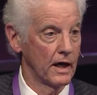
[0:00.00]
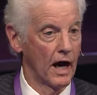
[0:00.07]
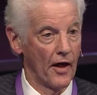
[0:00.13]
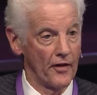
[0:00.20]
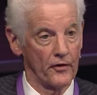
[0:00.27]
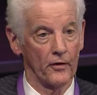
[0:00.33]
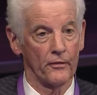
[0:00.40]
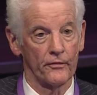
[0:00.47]

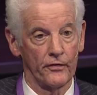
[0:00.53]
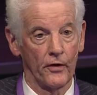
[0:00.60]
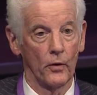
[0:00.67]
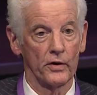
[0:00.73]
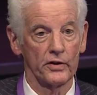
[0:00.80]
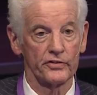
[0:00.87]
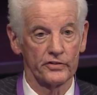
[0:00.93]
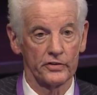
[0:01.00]
other
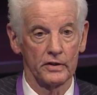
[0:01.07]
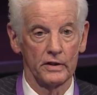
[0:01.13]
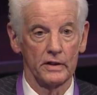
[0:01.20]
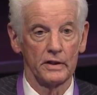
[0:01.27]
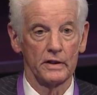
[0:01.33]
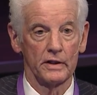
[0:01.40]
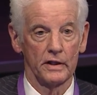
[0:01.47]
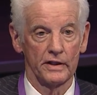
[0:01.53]
folks'
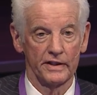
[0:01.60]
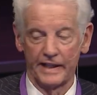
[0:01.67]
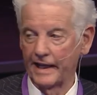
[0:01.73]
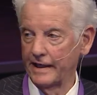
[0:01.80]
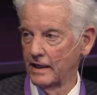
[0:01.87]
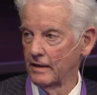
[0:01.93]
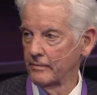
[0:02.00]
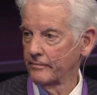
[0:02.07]

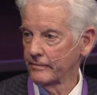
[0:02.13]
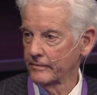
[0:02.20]
data.